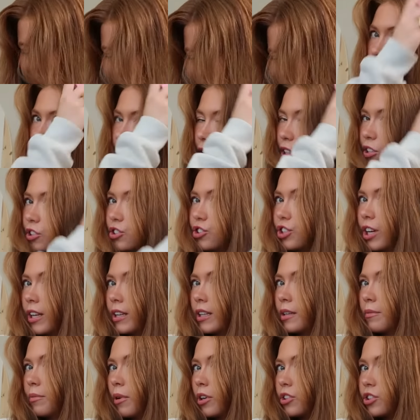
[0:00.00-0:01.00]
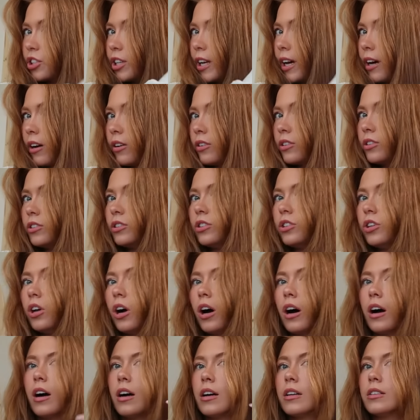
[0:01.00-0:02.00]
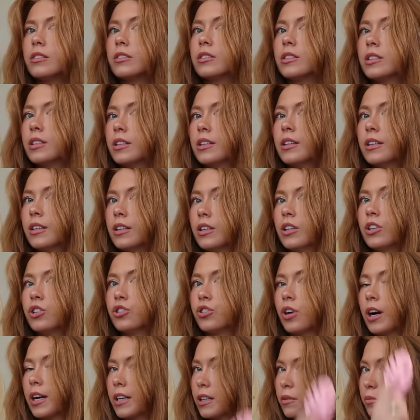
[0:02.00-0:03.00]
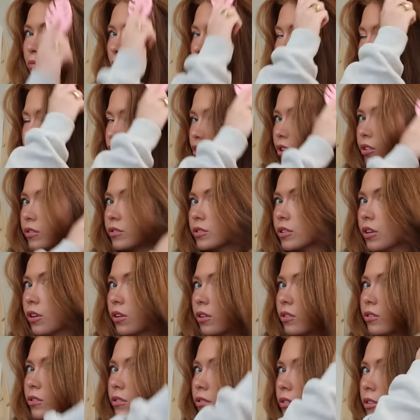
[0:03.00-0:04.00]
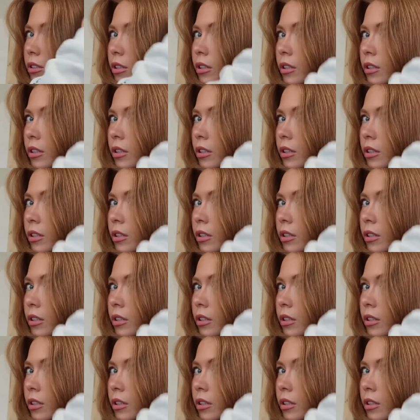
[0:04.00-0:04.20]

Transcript: We're gonna gently brush it out, not trying to brush those curls.